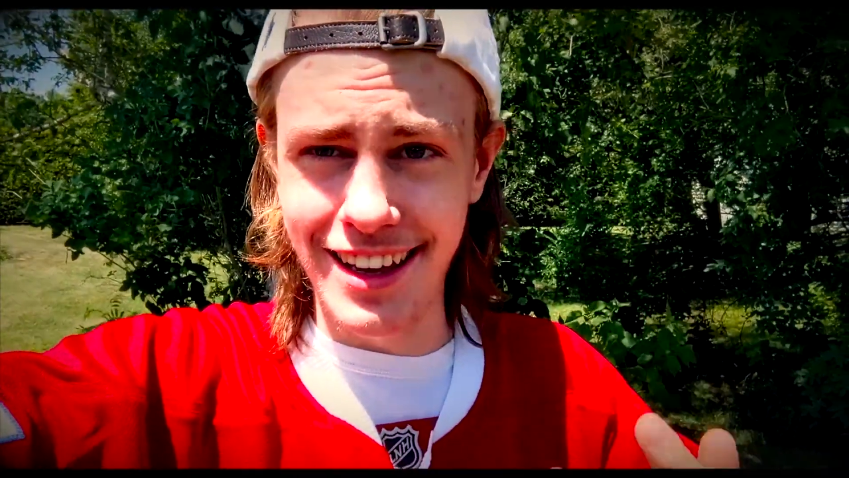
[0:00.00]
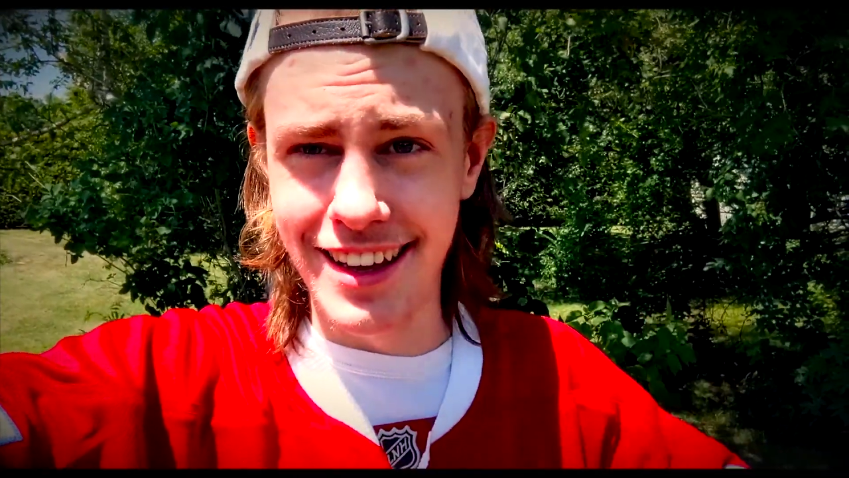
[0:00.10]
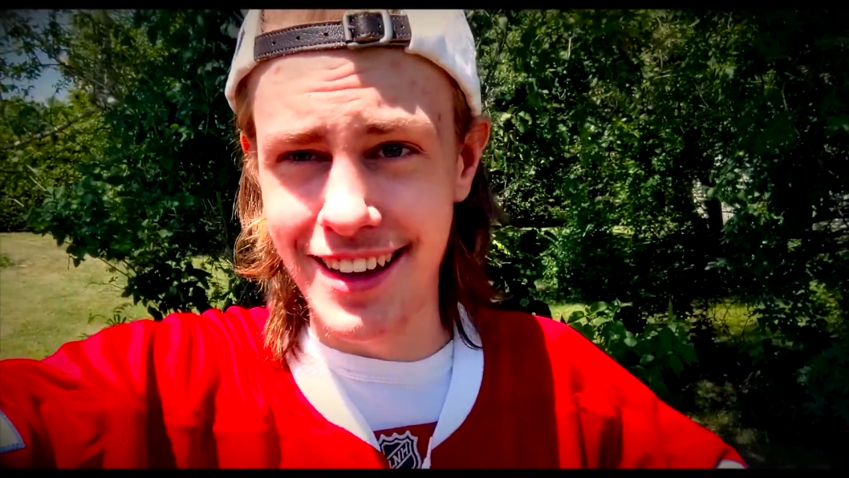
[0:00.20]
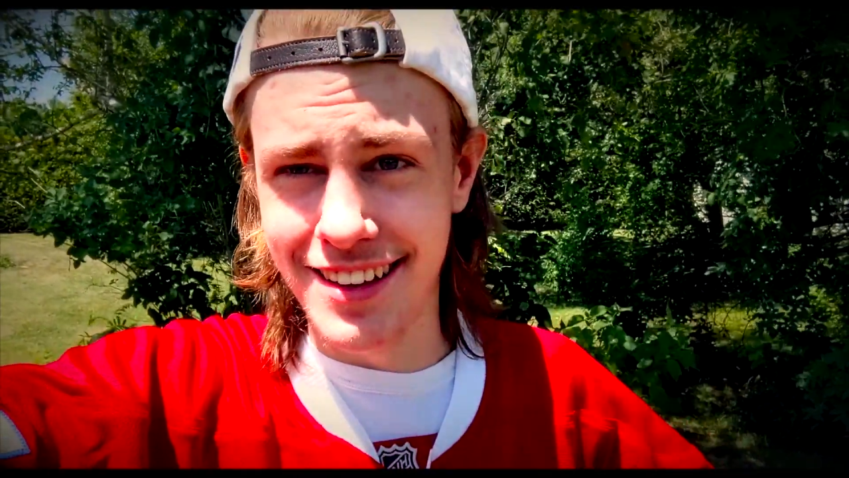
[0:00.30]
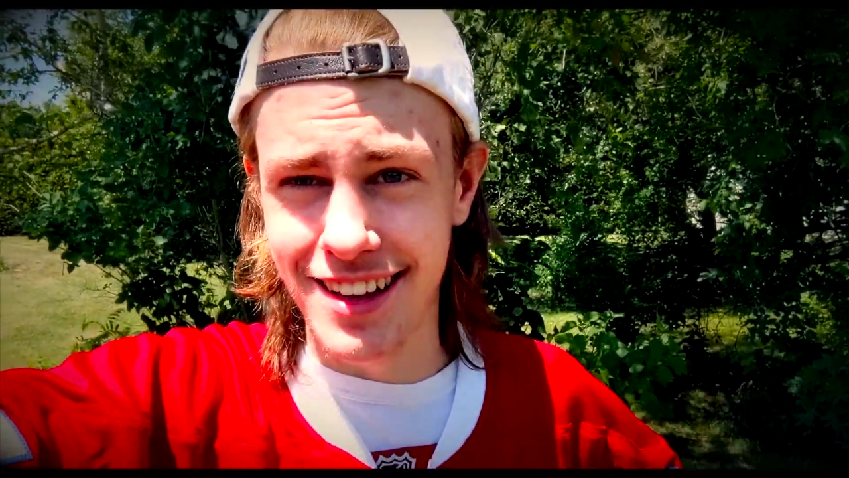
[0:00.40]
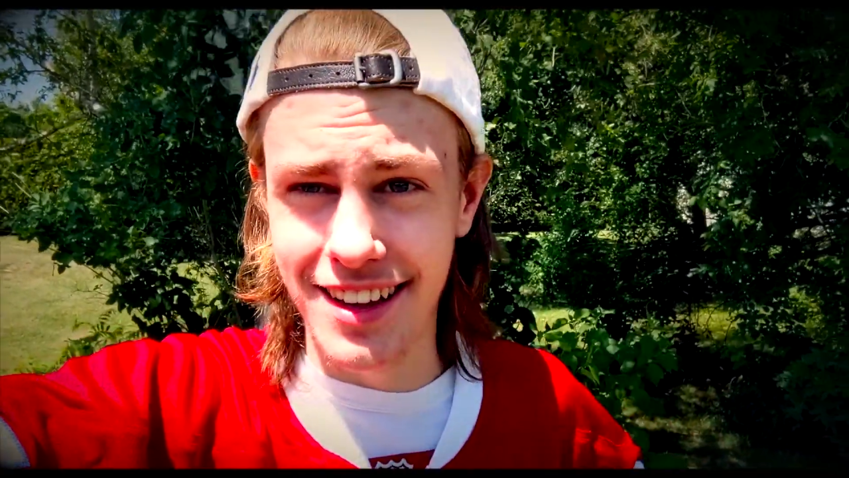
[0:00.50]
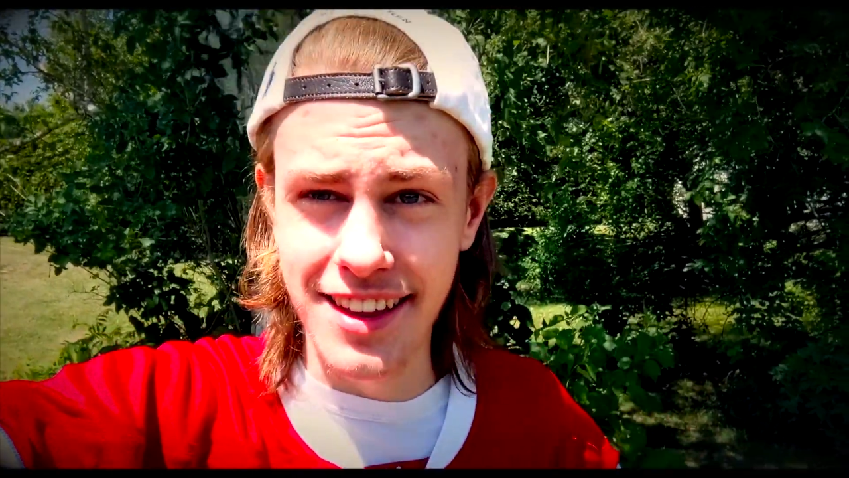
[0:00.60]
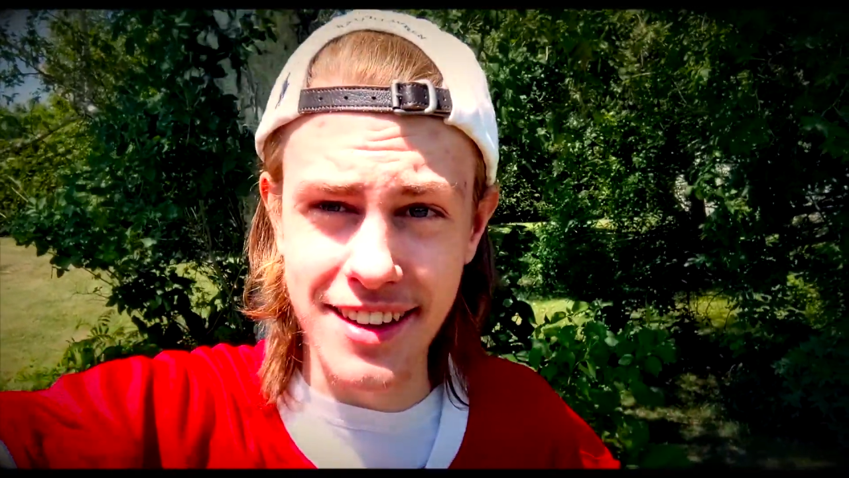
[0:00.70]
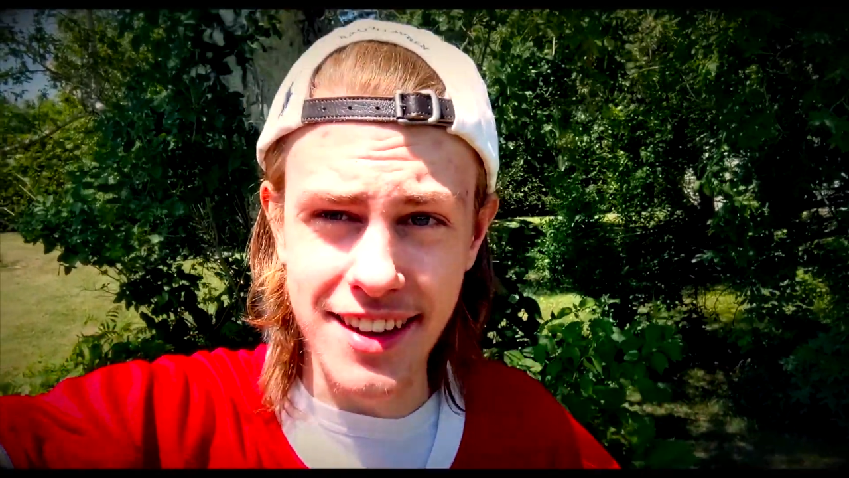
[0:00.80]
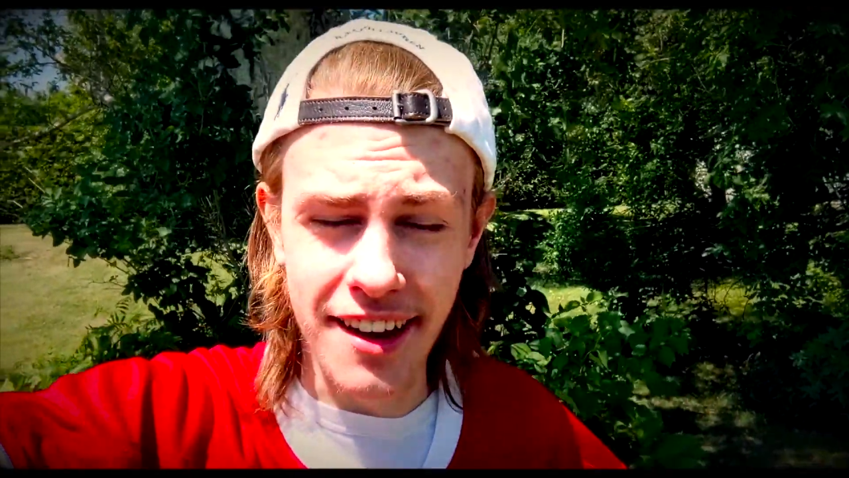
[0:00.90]
is
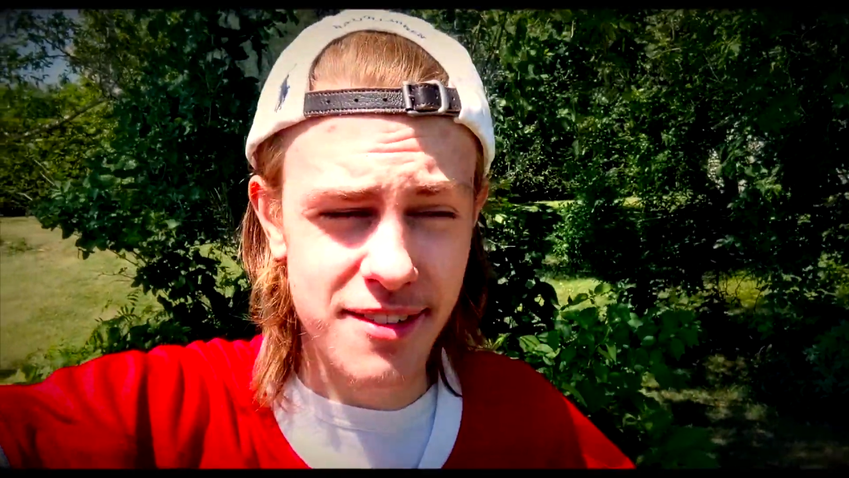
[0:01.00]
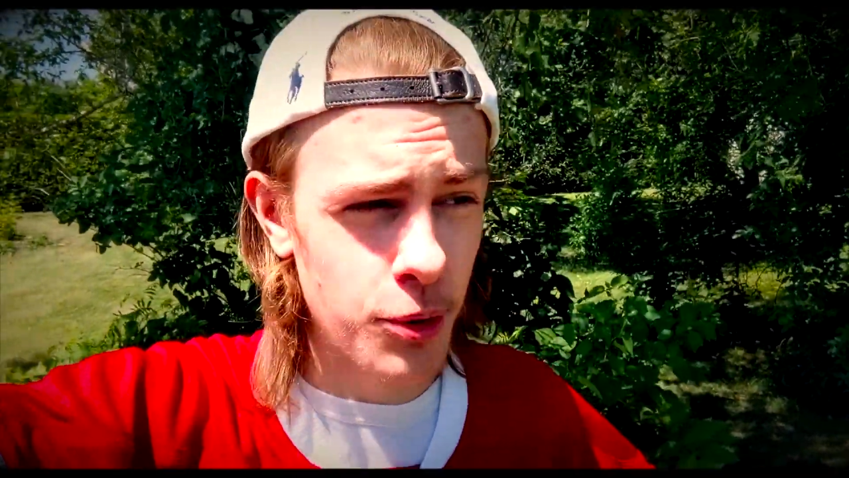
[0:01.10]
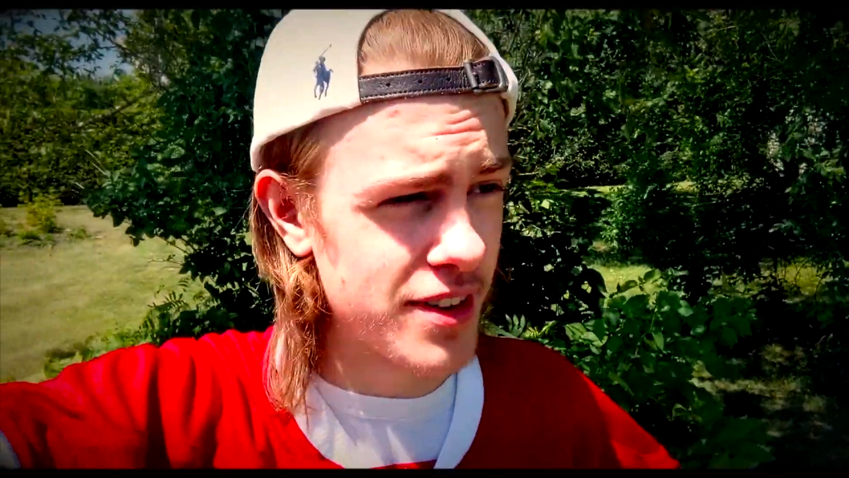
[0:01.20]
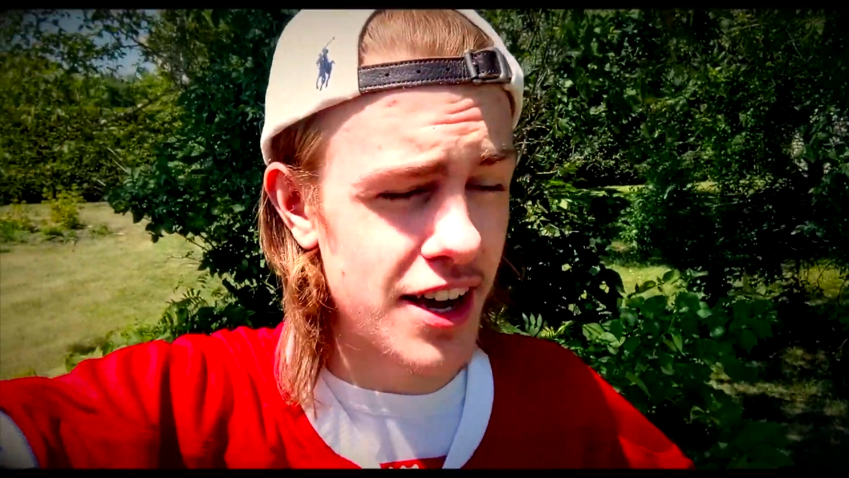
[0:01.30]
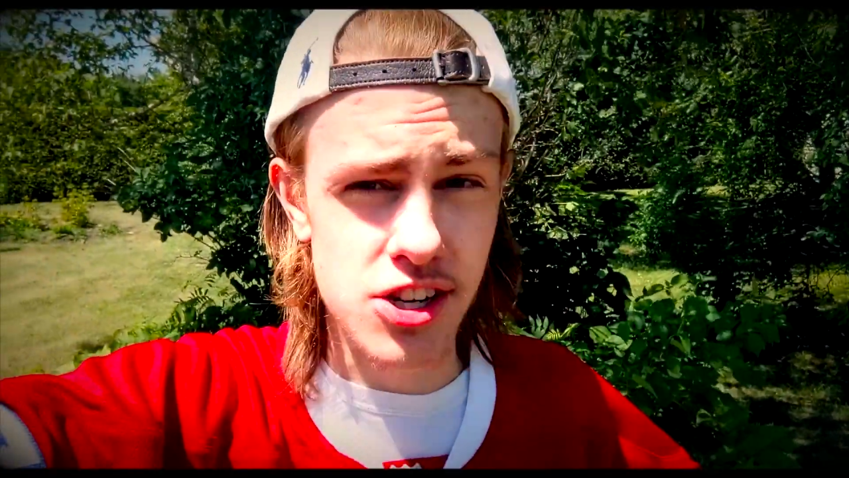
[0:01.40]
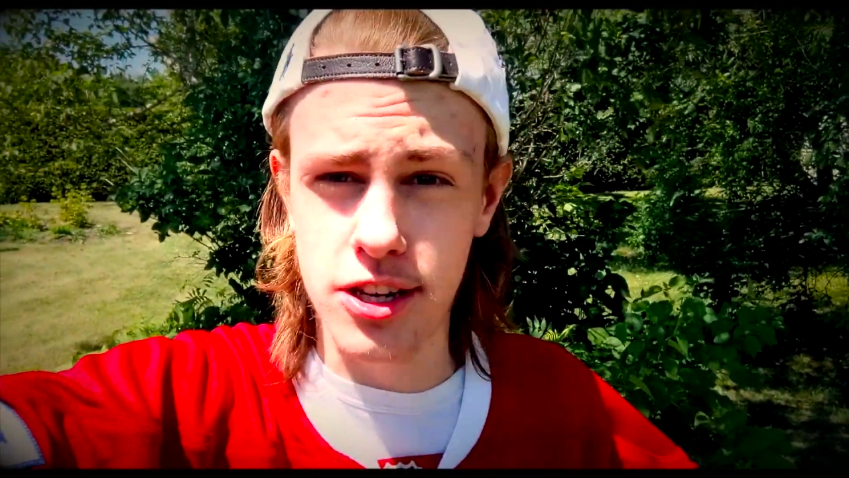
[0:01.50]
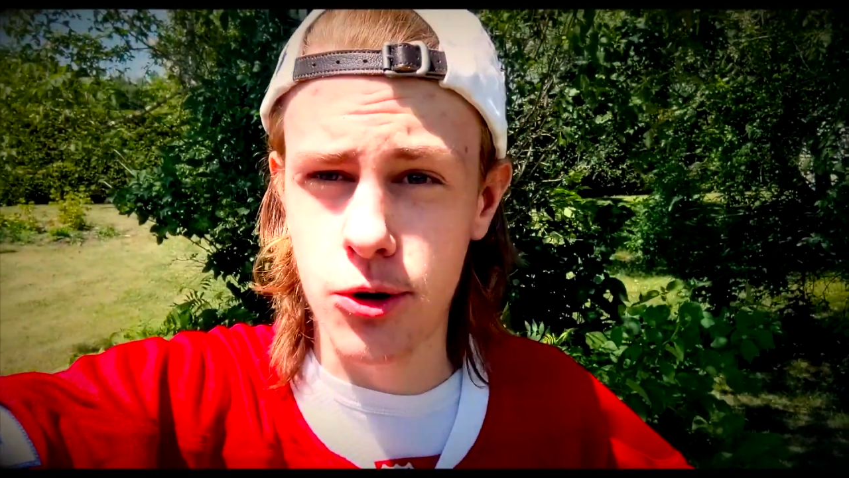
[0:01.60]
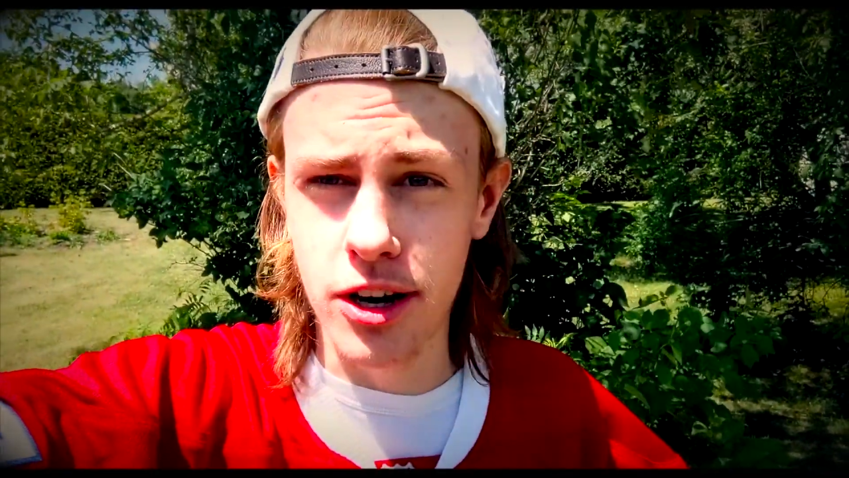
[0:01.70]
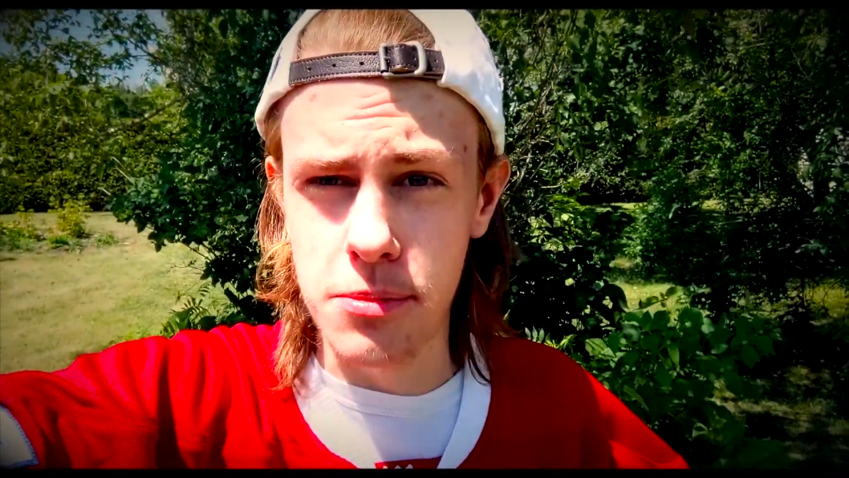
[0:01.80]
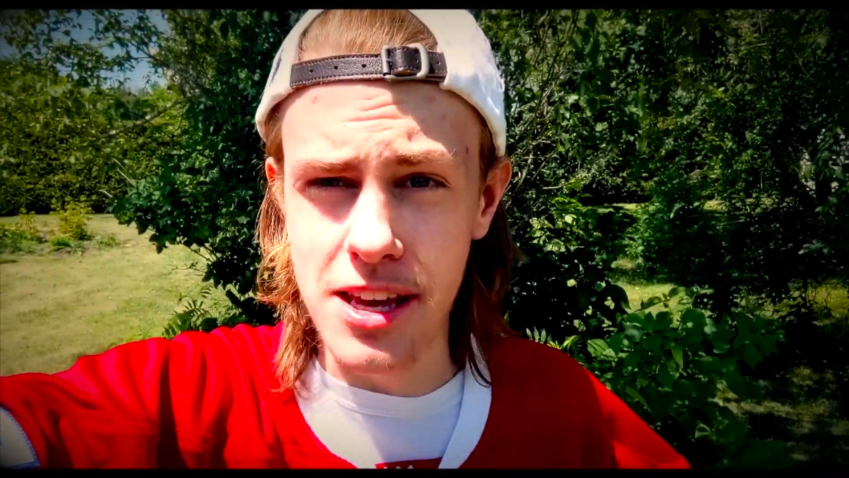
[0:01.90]
this expo is actually
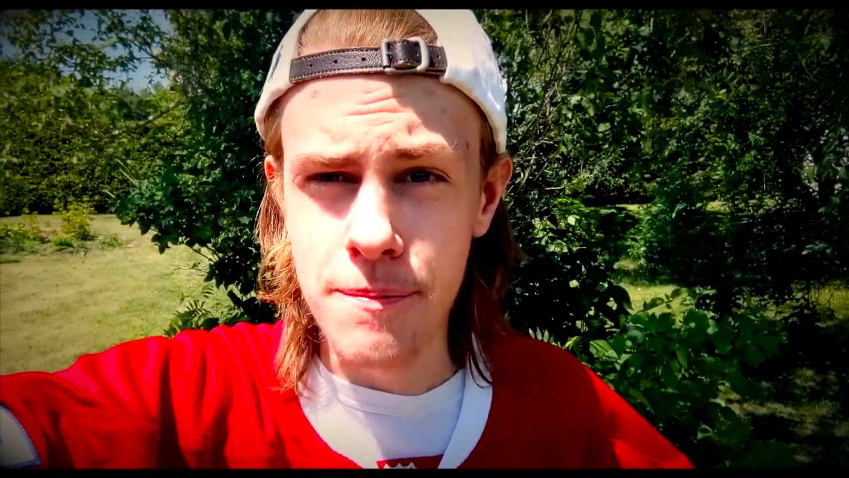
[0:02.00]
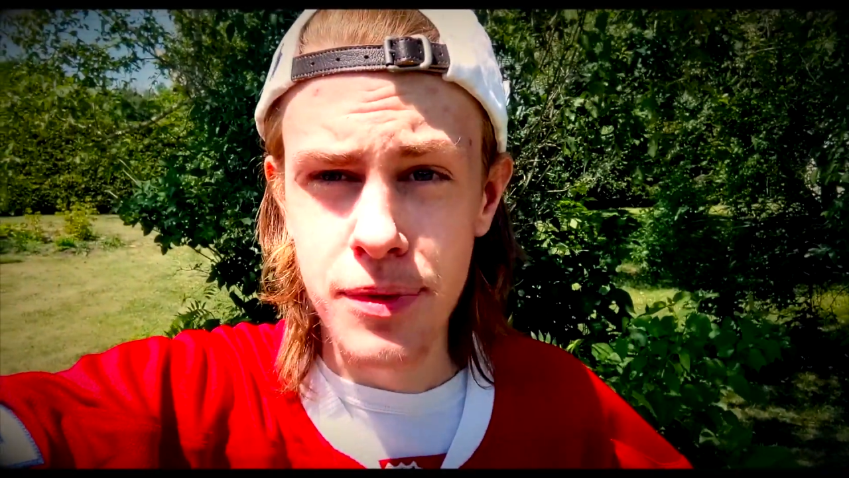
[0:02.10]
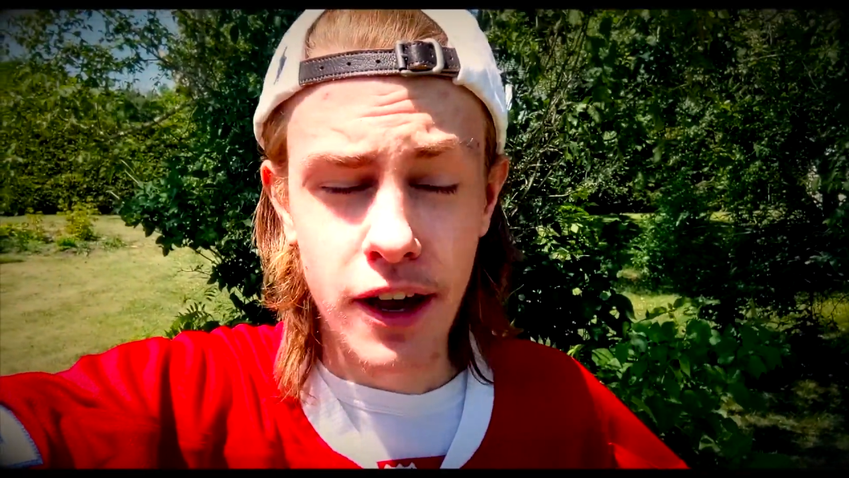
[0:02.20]
going to be